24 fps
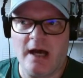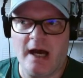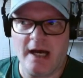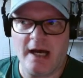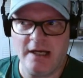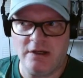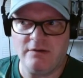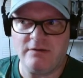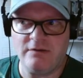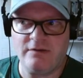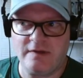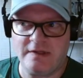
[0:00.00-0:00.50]

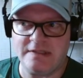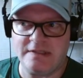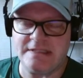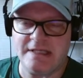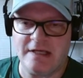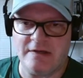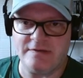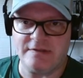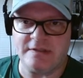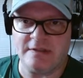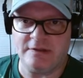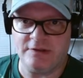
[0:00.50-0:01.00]
I know that
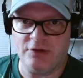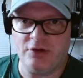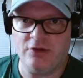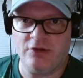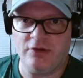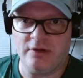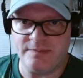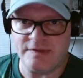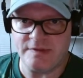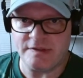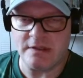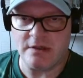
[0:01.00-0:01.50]
sounds a
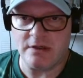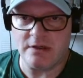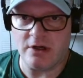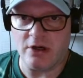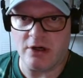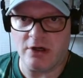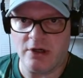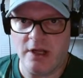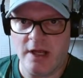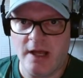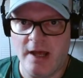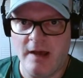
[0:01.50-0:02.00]
little
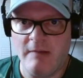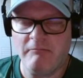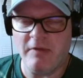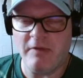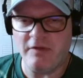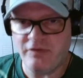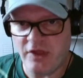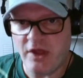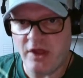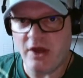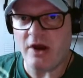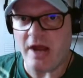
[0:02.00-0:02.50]
absurd,
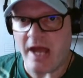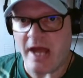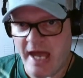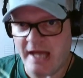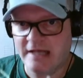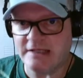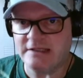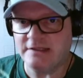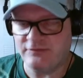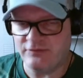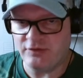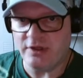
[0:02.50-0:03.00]
but there
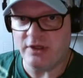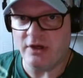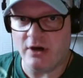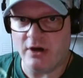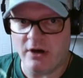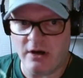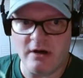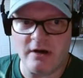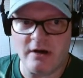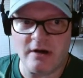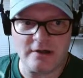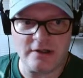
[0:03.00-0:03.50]
actively
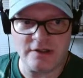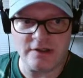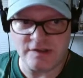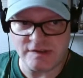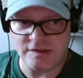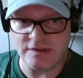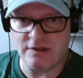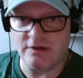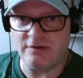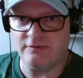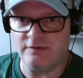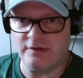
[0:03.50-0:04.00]
are
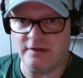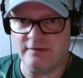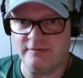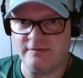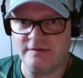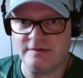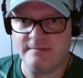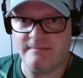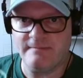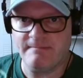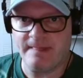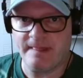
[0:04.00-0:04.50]

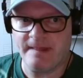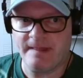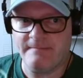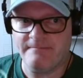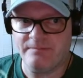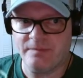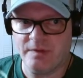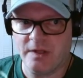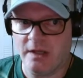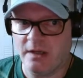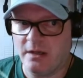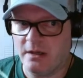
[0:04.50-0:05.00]
conservatives
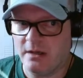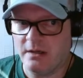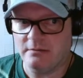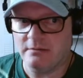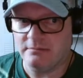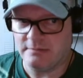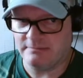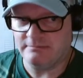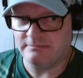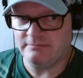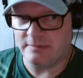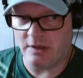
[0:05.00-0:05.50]

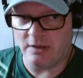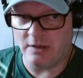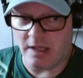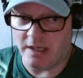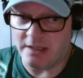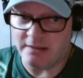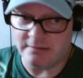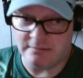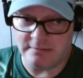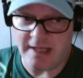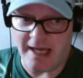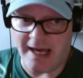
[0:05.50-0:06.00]

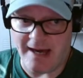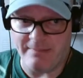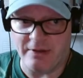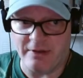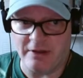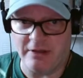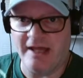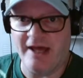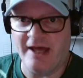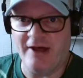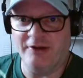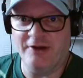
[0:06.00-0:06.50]
and
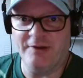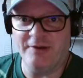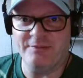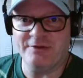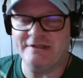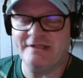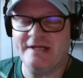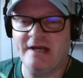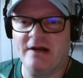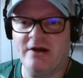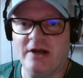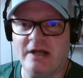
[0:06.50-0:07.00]
capital L
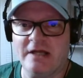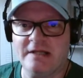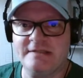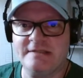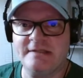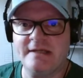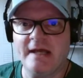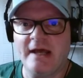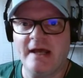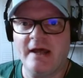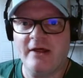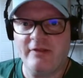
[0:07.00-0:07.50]

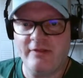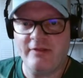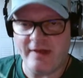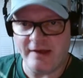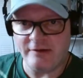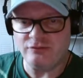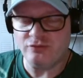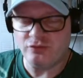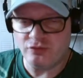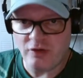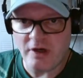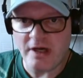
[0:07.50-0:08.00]
libertarians
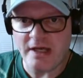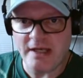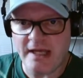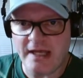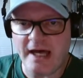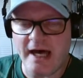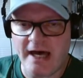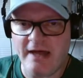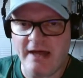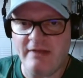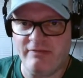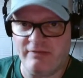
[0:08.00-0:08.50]
that run
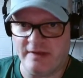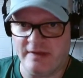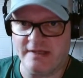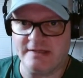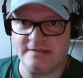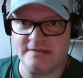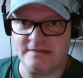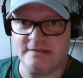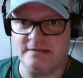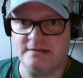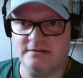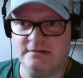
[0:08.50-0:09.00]
on
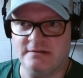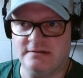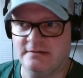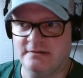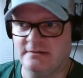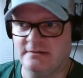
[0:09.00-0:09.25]
this.